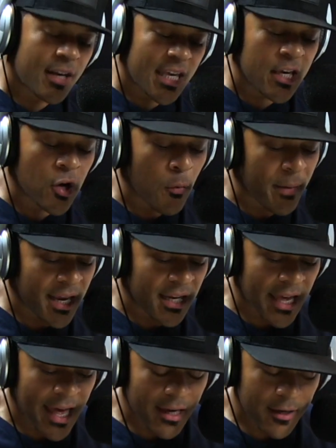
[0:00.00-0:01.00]
an
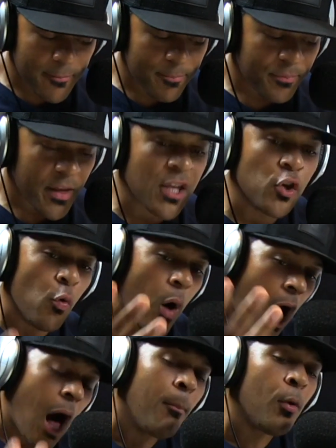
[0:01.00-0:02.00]
egomaniac and you
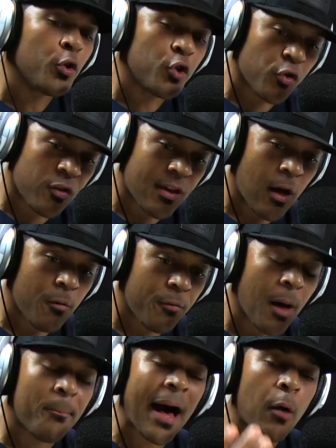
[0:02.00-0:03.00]
humble yourself
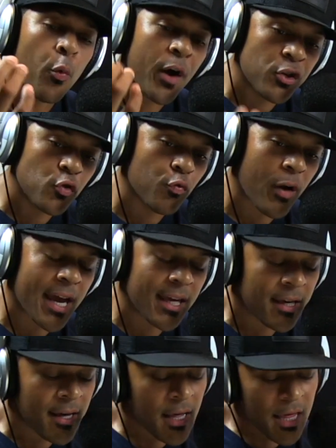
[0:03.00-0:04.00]
about where you
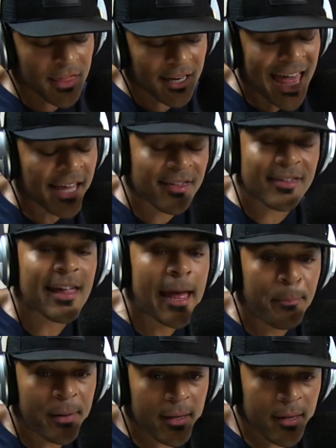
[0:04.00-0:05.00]
rank, the next
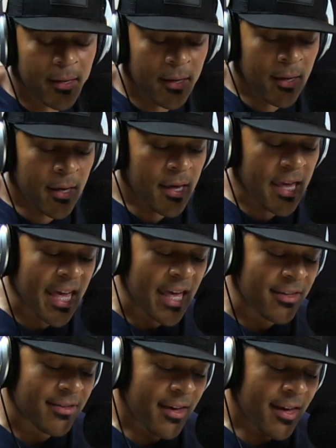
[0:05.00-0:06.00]
step
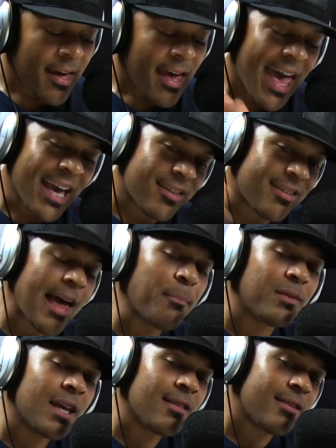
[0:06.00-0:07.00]
is
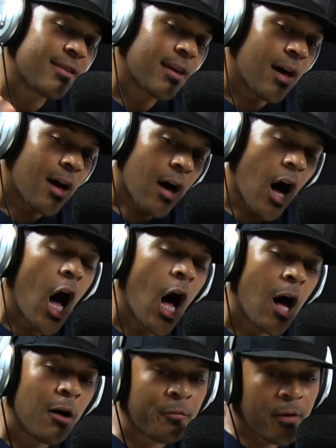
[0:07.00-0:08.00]
acceptance
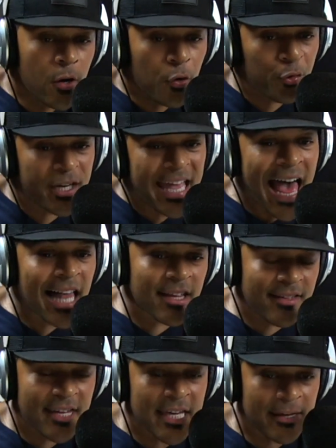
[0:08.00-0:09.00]
of
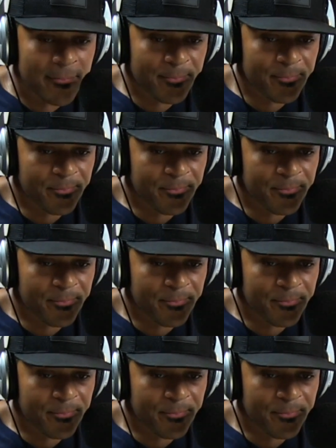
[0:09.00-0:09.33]
reality.